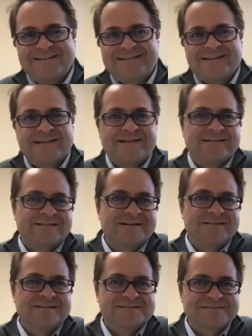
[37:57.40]
Dan, how can
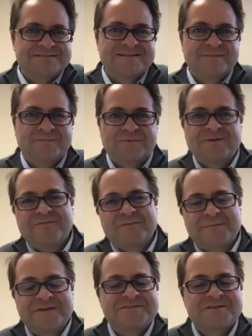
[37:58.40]
our listeners get more
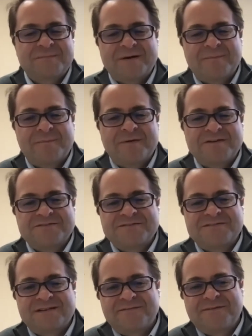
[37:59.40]
information about patient
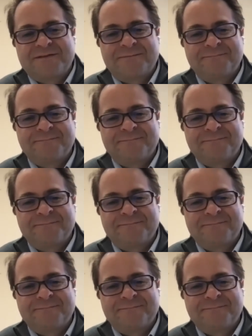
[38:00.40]
safety?